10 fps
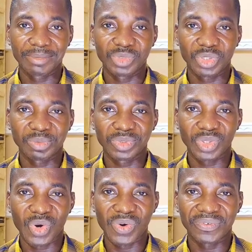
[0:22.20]

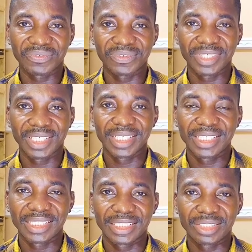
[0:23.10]
symptoms of
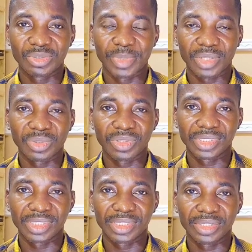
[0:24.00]

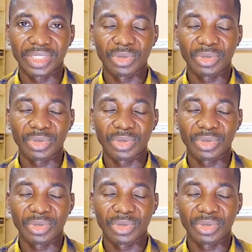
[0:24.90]
tuberculosis,